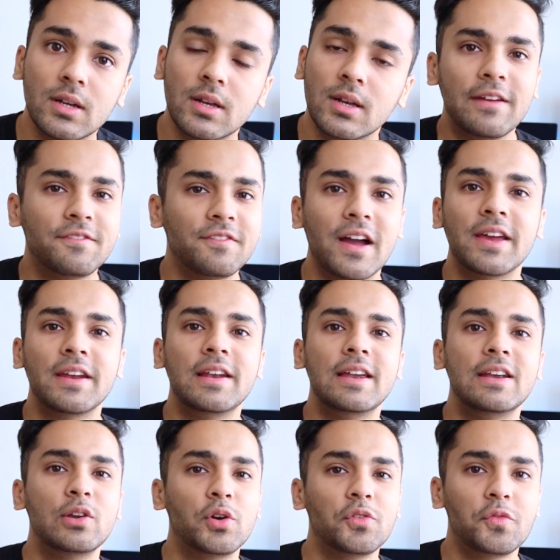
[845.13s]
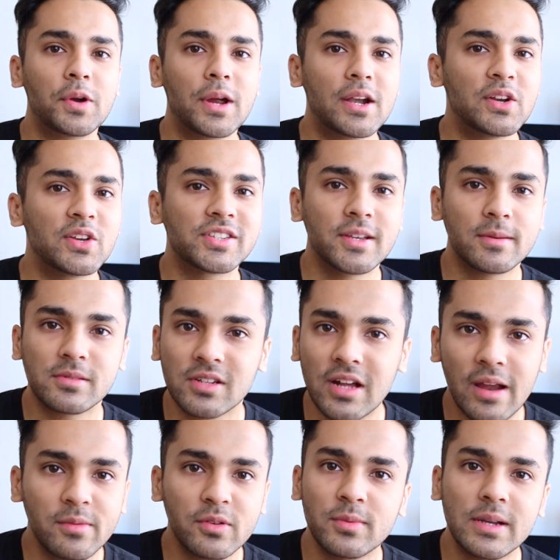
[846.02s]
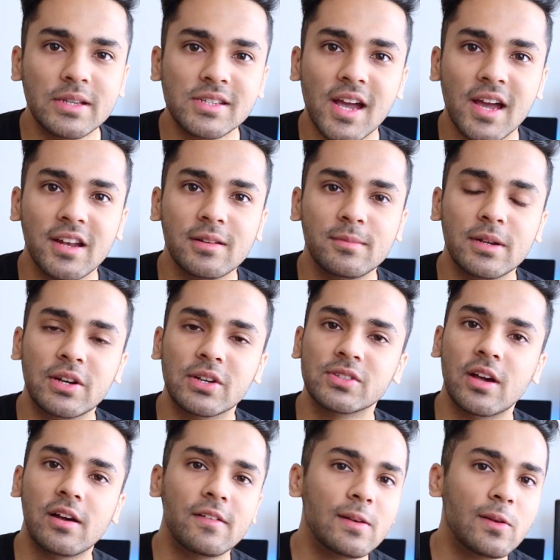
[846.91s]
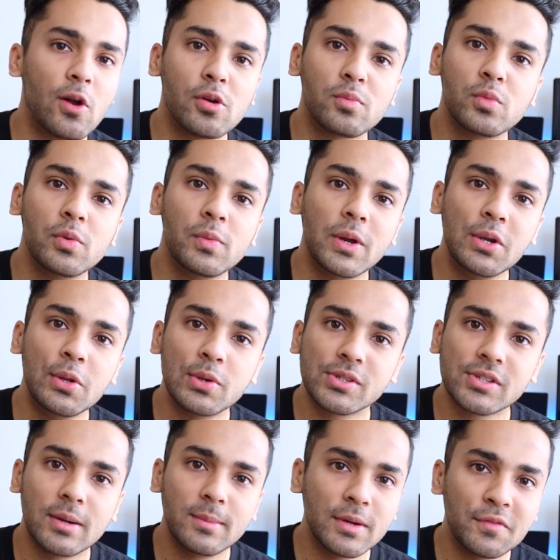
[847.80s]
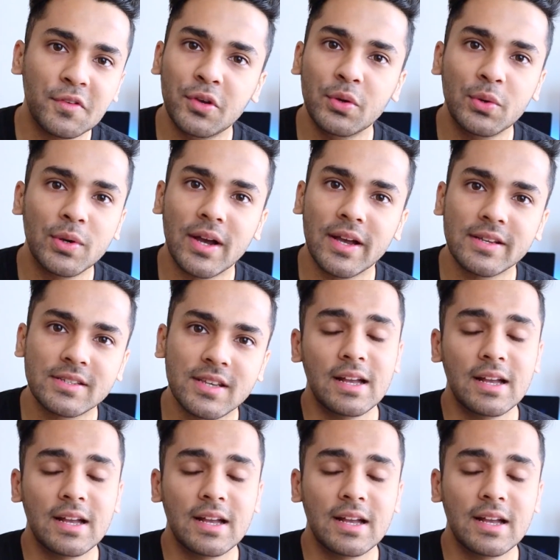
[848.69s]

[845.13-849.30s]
And finally, don't forget to subscribe to my channel because I have a lot more videos coming for you guys.